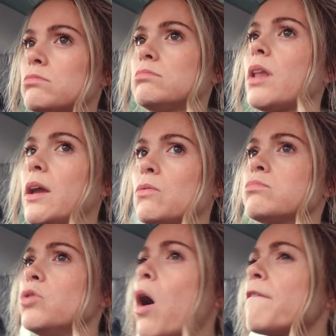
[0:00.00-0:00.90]
like
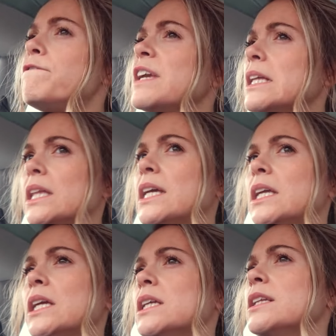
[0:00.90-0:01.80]
not
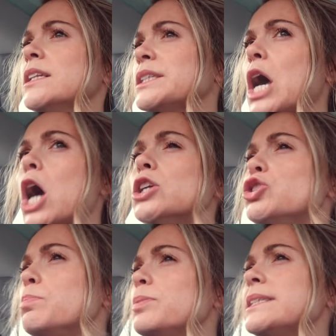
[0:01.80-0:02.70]
feeling
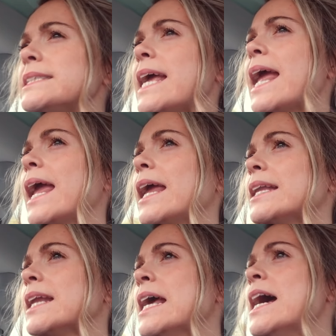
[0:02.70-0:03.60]

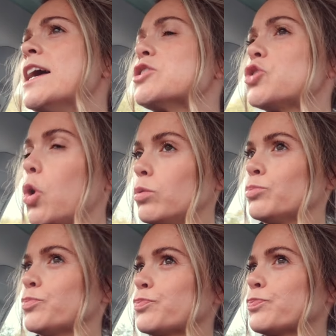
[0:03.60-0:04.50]
100%. So
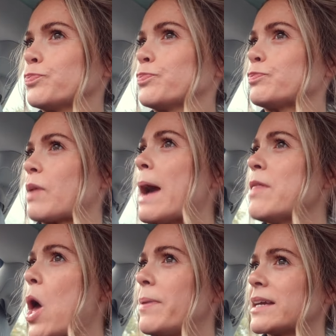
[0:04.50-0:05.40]
I'm
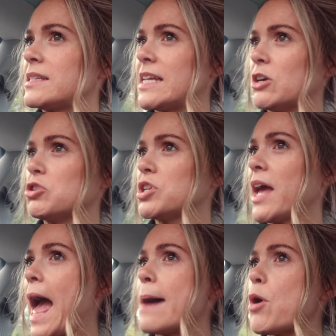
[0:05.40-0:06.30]
now a bit concerned
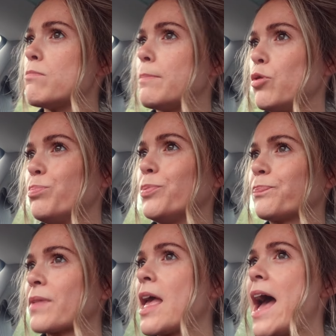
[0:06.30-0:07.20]
about my boob.
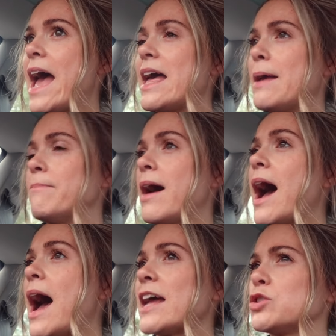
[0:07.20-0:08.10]

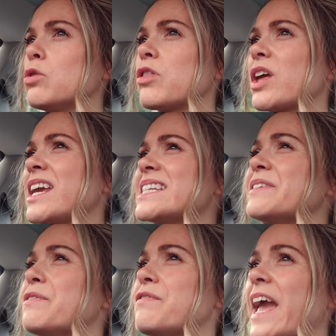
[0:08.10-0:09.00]
I don't think it's
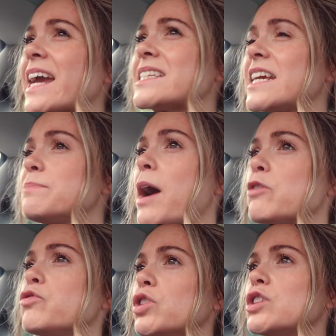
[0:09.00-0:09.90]
infected, but I
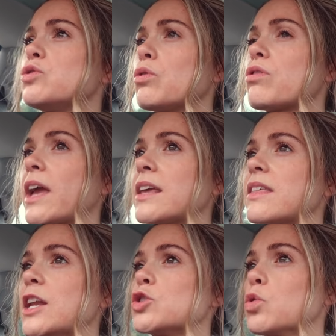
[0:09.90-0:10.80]
really do think
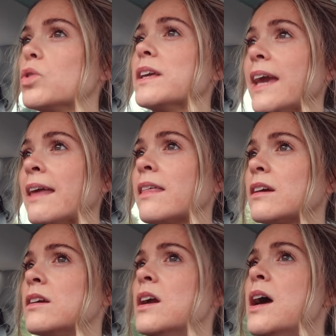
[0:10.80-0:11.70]
that it's going to get
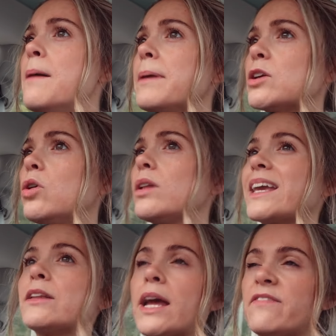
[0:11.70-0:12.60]
there, because
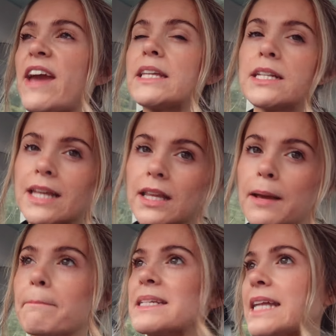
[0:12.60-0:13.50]
like infected is in
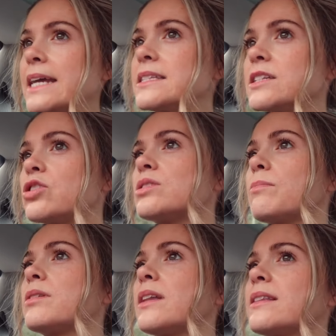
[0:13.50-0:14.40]
like mastitis or
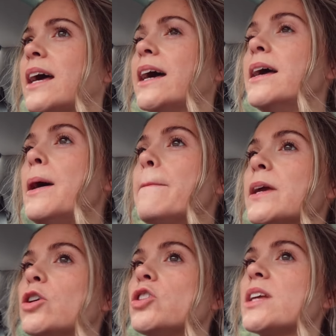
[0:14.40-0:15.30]
something like that,
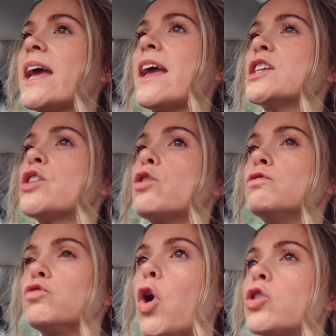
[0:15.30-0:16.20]
because it is
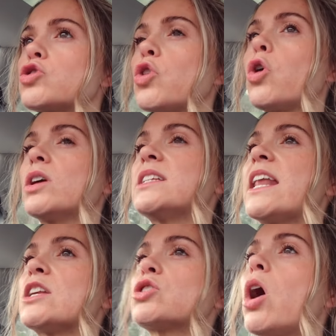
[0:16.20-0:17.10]
rock solid
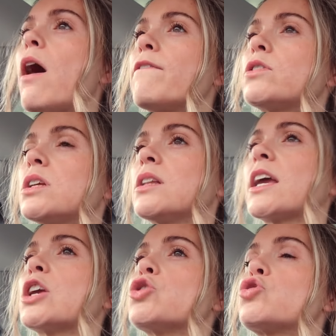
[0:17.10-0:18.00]
and it's covered in
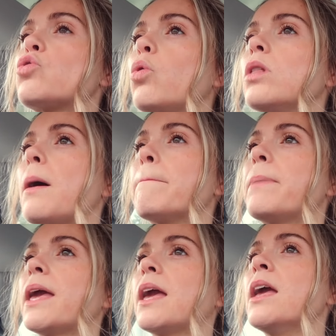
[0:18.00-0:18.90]
like, it's so
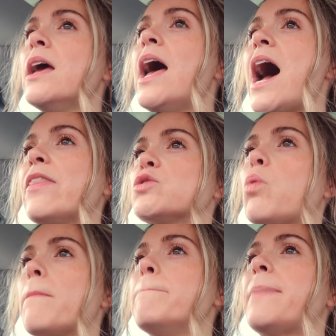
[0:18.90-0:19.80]
lumpy and there's
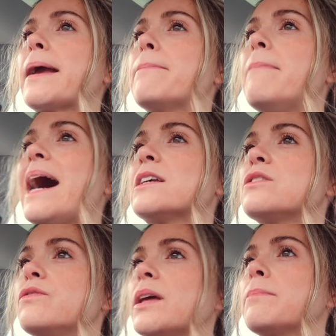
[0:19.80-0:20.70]
one big
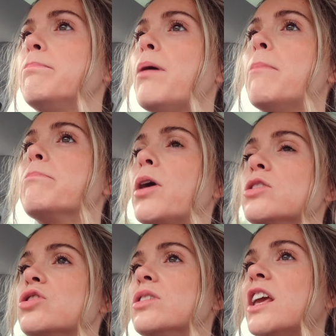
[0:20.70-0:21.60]
massive like bump
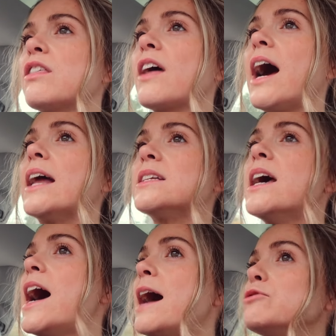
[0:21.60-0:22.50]
underneath, and
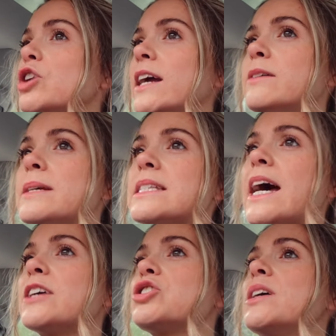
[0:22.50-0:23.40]
I'm trying to
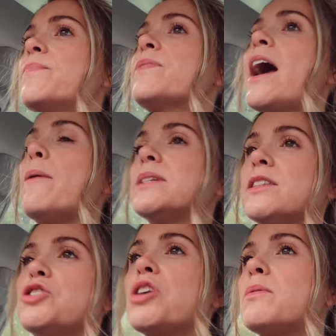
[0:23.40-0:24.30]
massage it. I was in
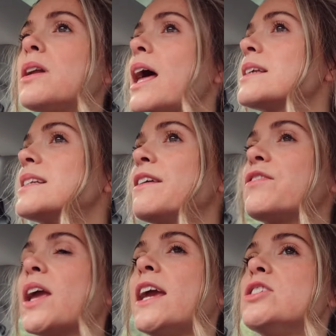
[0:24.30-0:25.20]
the shower last night for
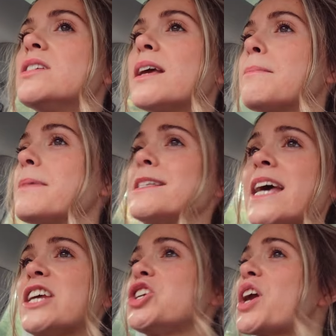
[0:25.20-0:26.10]
ages, like
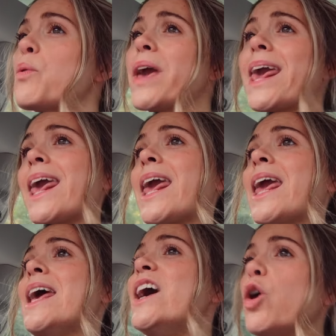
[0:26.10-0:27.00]
massaging away.
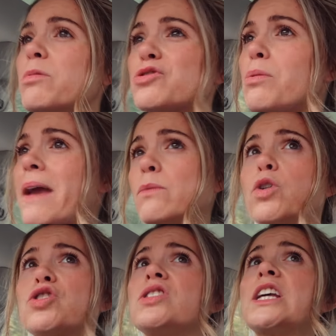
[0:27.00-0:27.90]
Hope there's no men
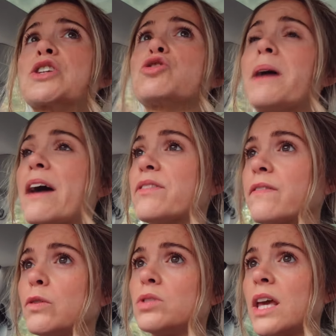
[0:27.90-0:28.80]
watching this because you'll be having a
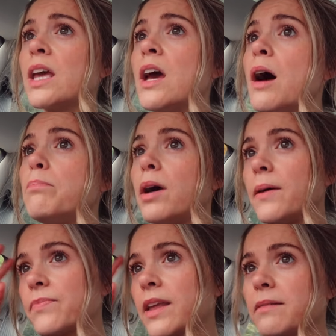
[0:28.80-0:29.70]
field day, but
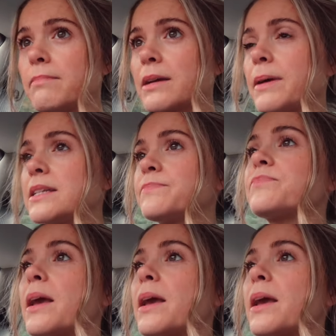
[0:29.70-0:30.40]
magpies.